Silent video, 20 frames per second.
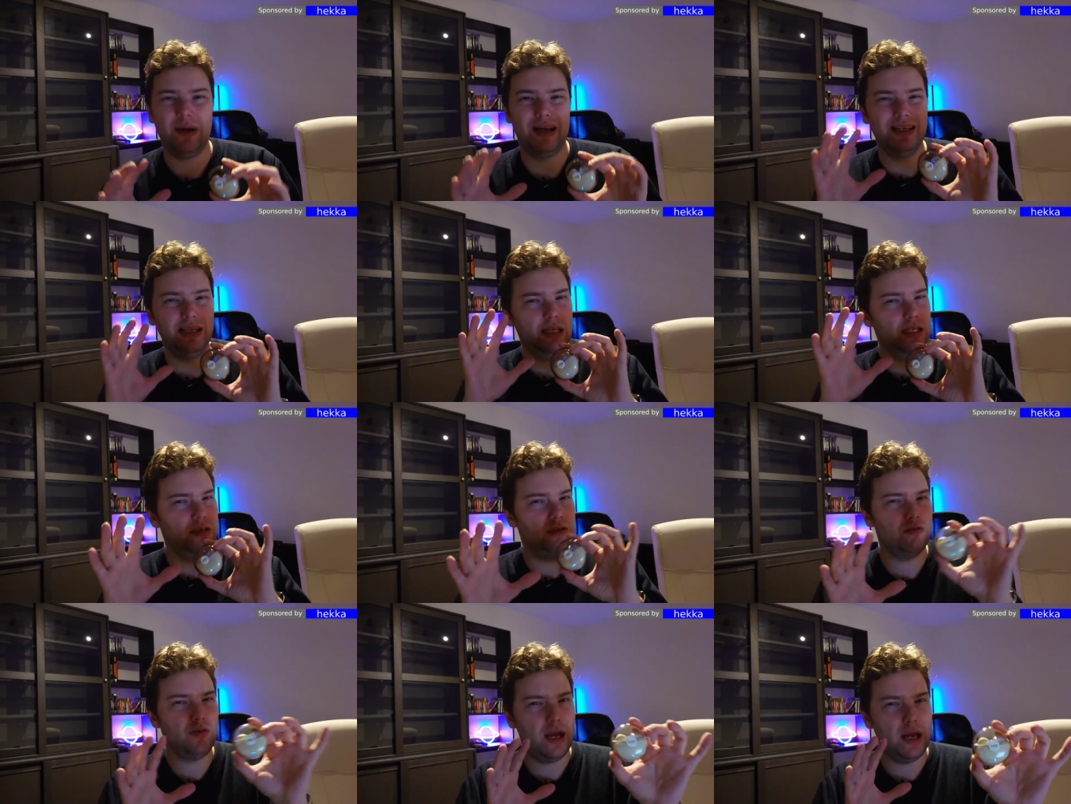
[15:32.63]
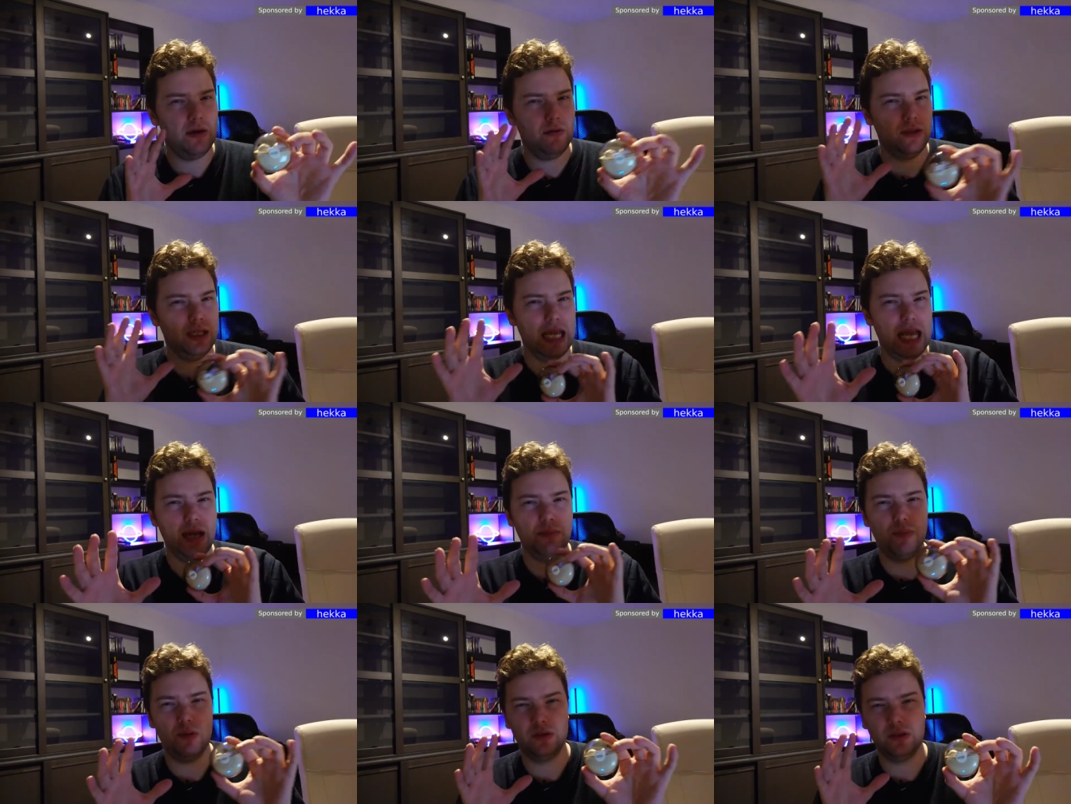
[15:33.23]
I didn't try out the
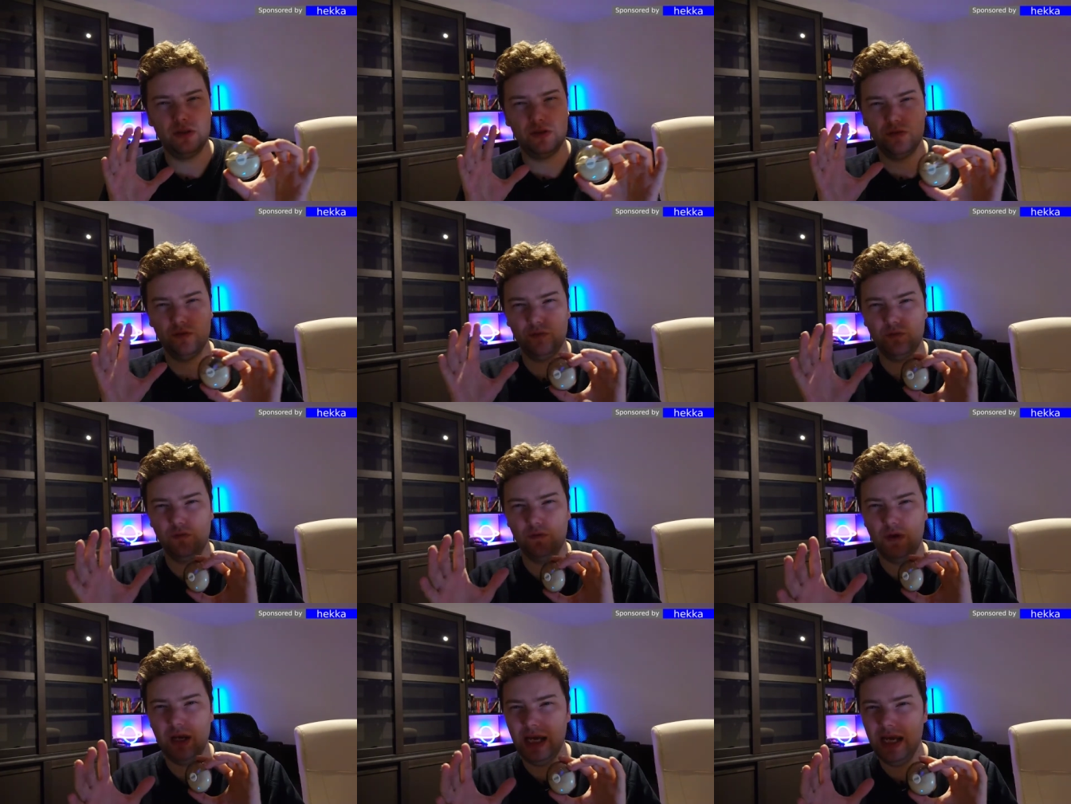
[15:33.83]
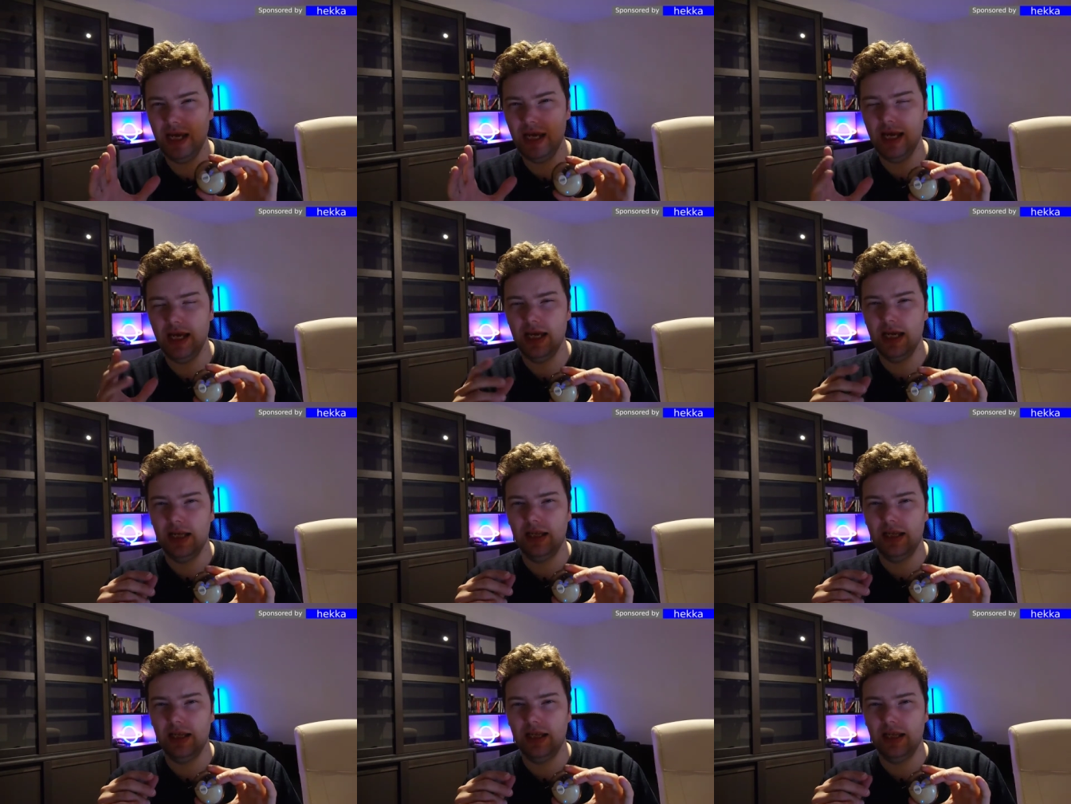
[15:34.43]
AirPods three